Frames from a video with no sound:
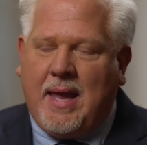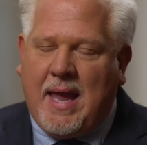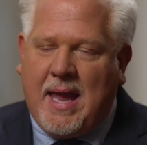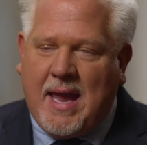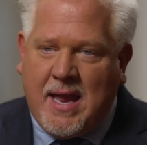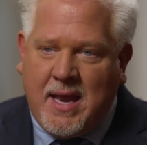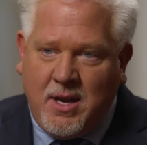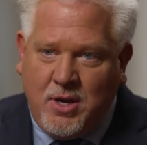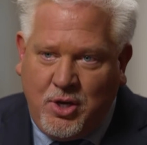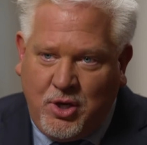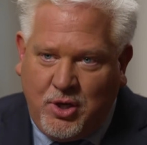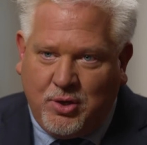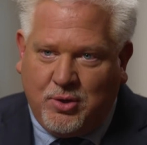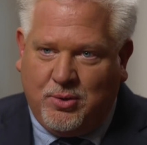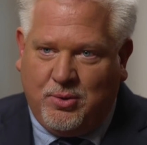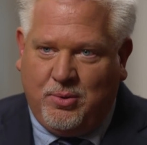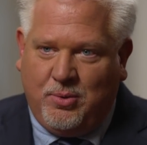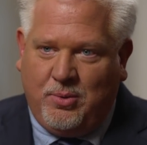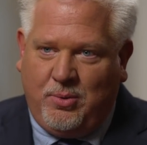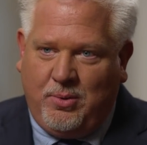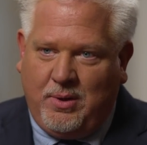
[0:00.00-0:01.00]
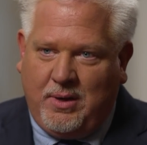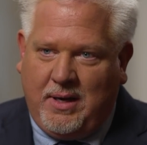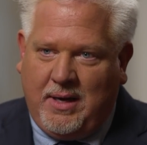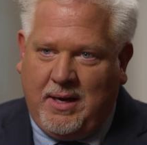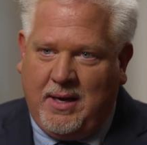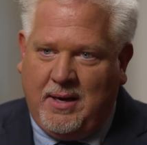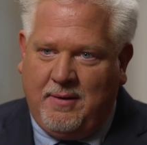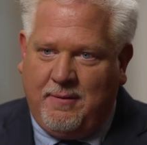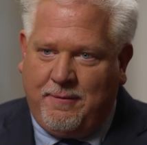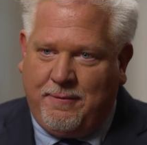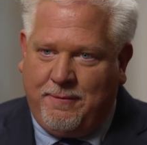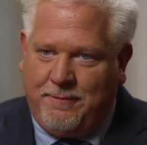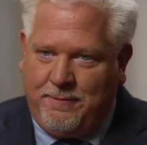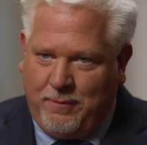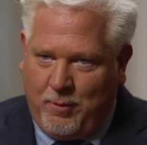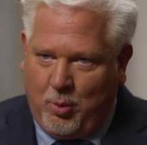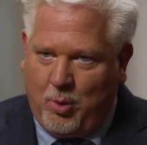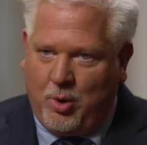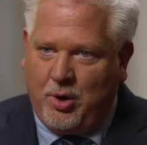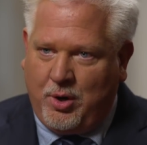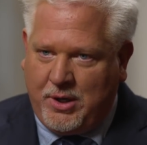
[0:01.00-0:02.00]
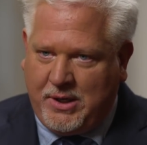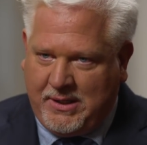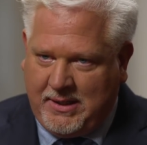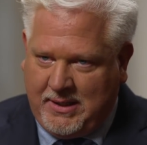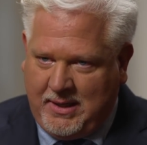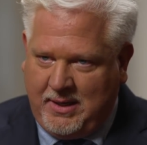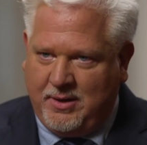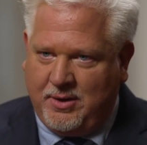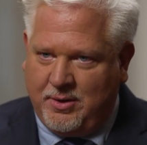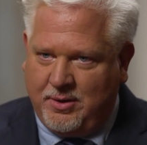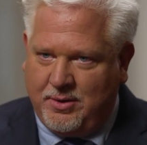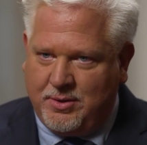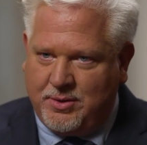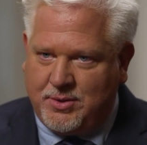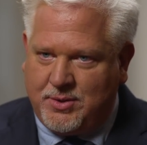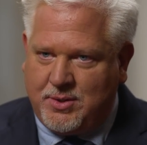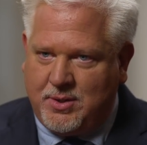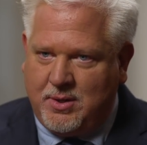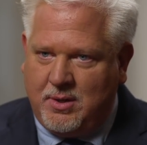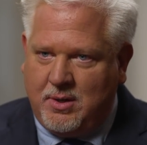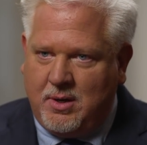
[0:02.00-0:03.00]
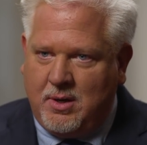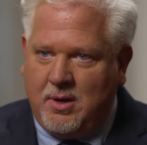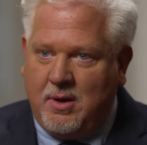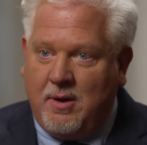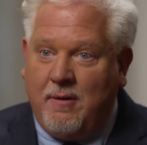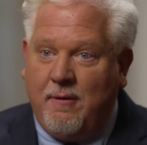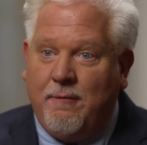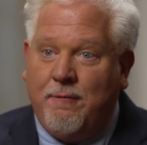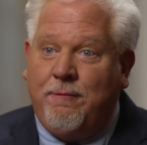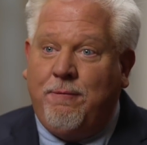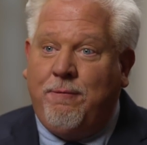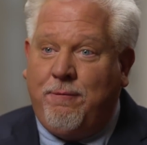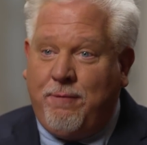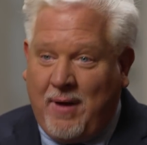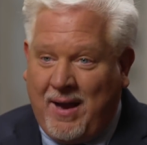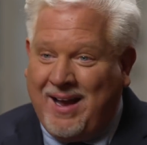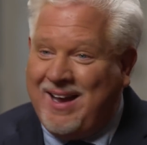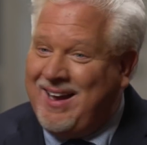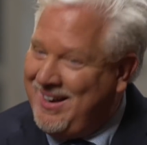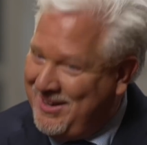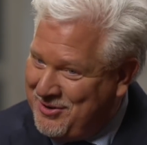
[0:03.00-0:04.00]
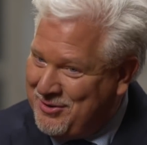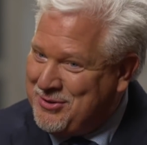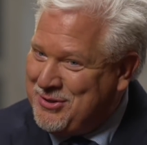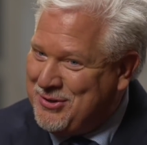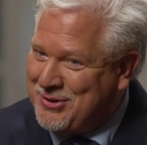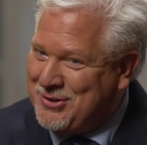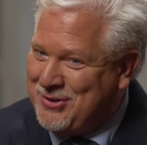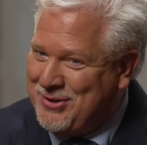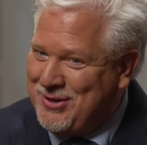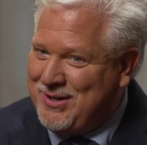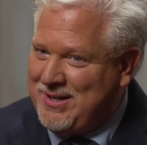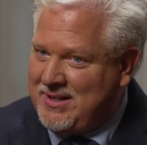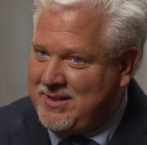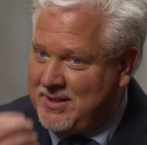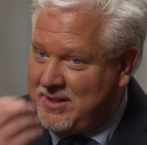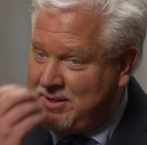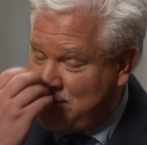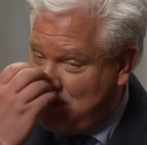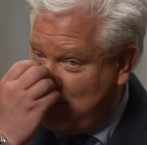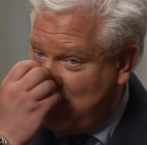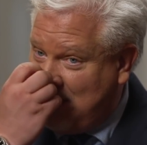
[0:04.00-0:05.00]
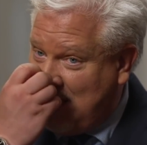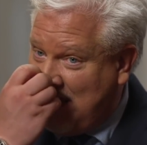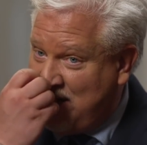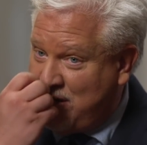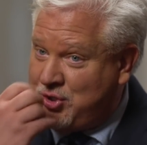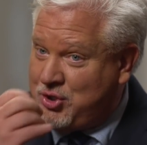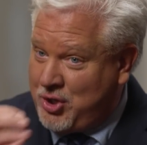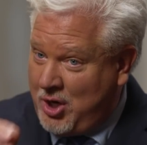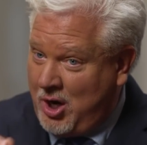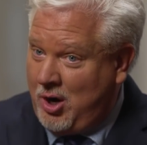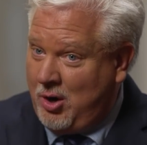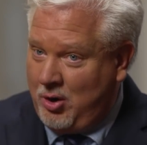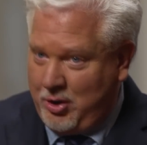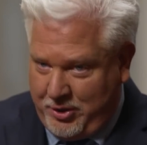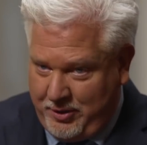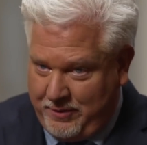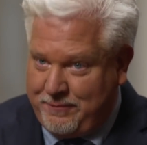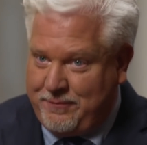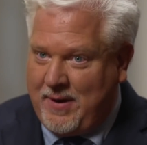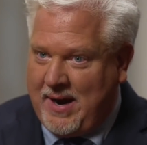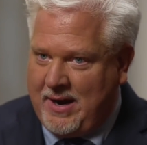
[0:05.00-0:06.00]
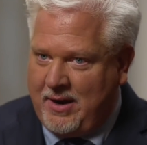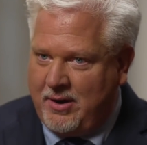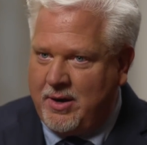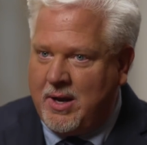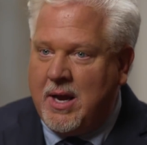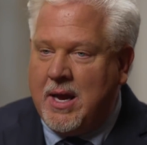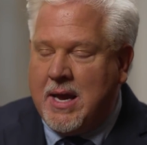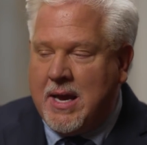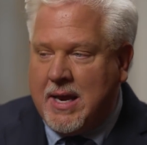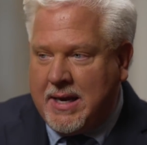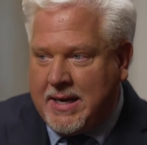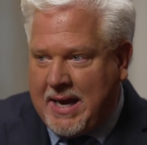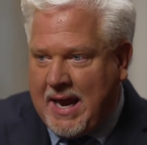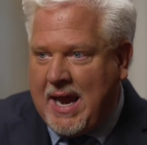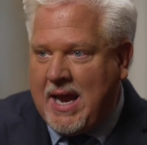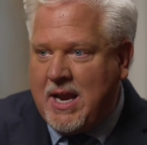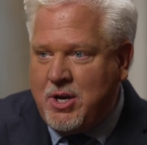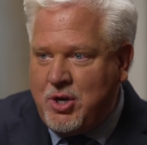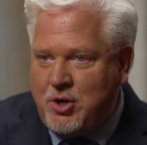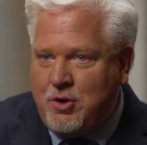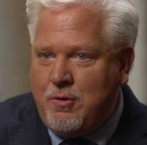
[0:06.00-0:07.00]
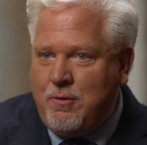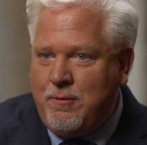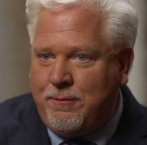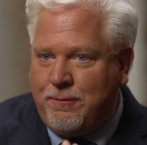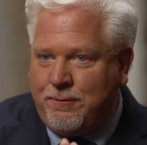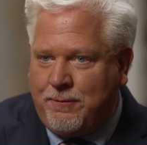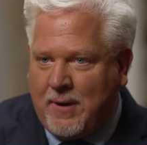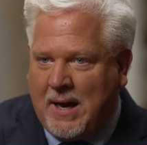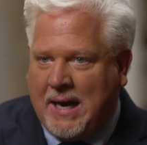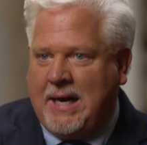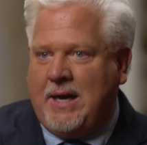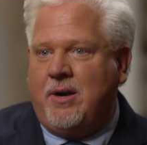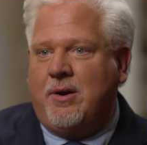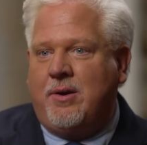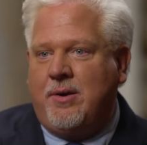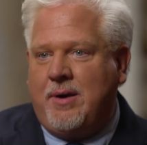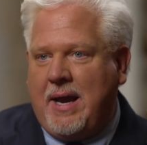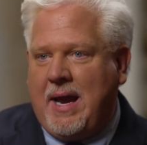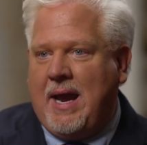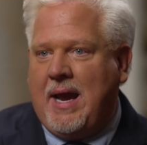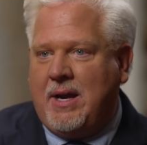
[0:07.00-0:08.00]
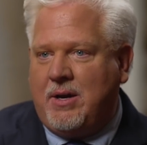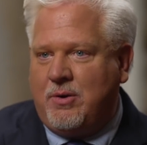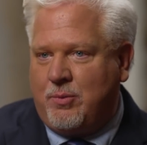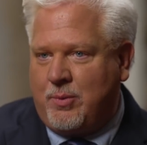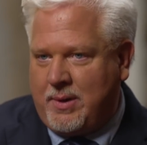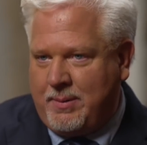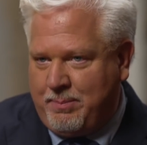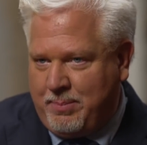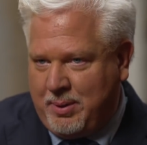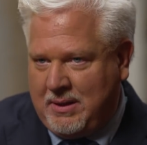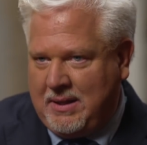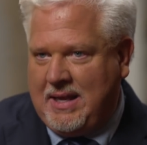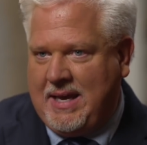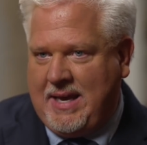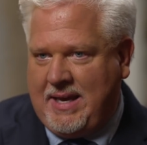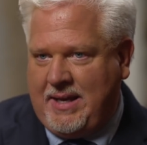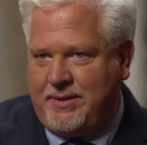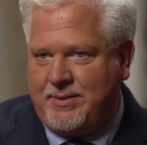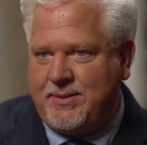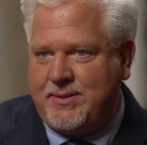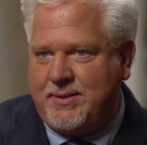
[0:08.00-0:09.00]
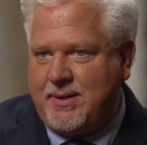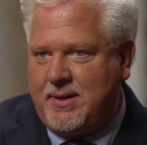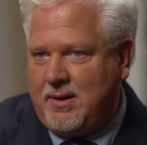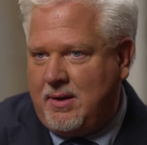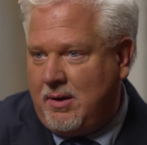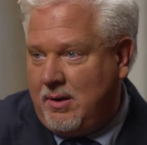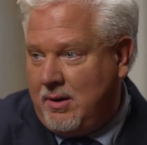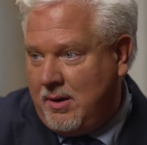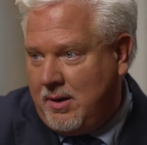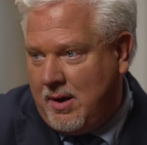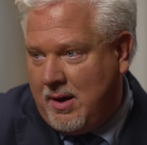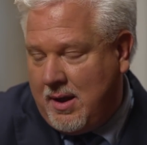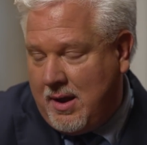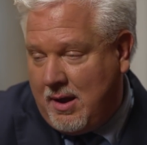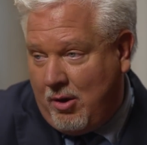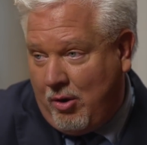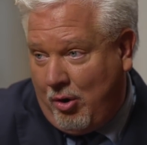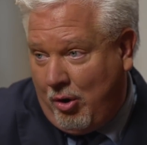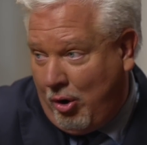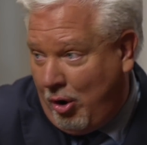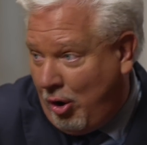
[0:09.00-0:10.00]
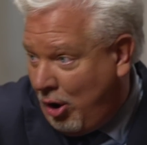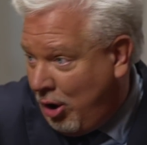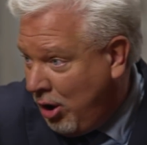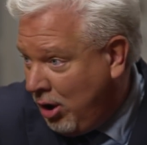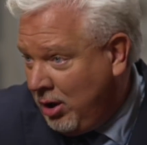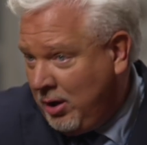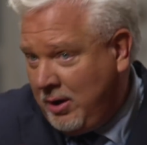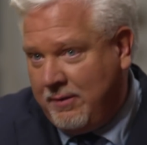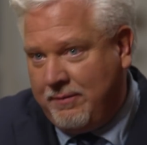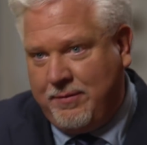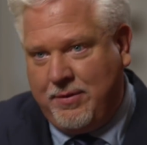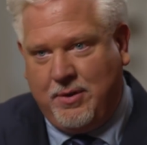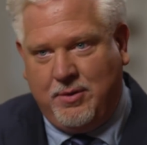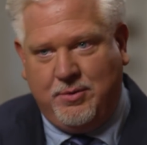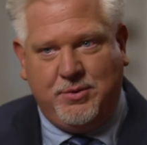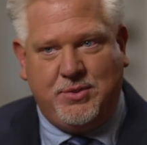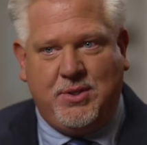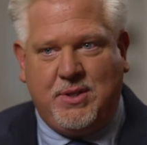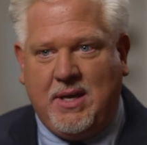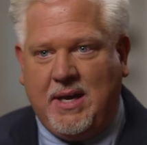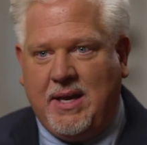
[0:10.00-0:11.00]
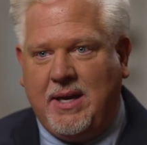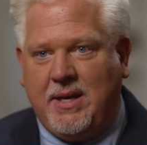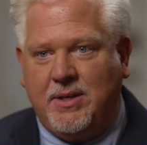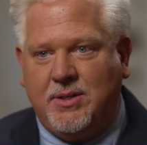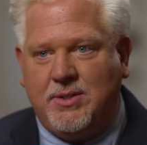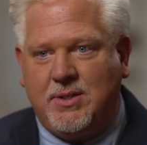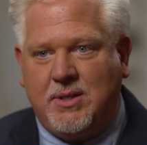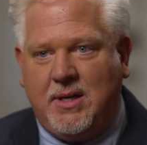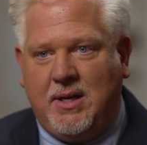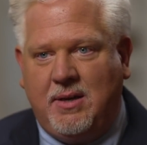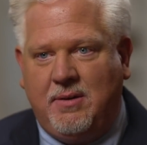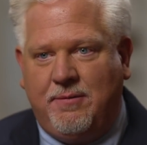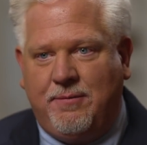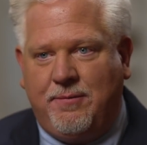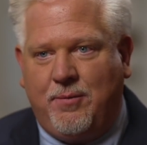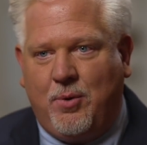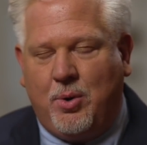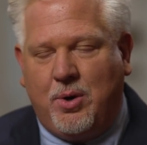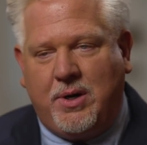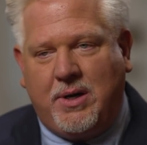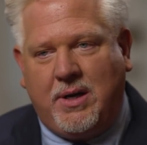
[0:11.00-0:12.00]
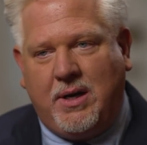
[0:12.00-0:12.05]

Can you, in four years, I know you're good at this. You'd yeah. had a show, you're fired. No, Can you fire and replace all of those things in four